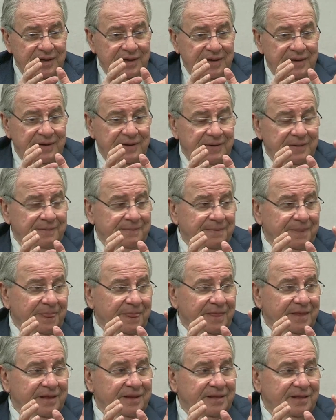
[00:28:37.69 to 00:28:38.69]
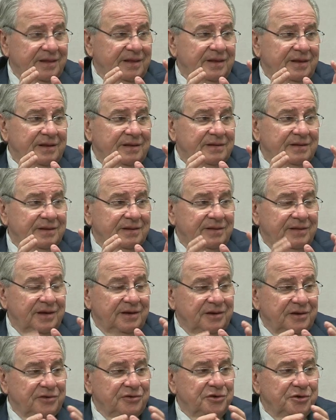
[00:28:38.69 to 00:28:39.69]
that they
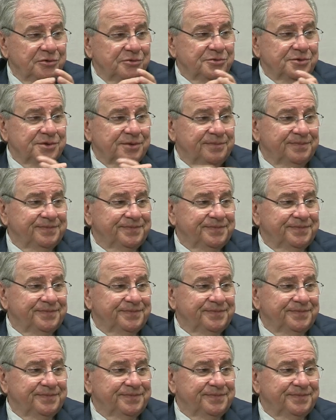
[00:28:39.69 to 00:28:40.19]
can use.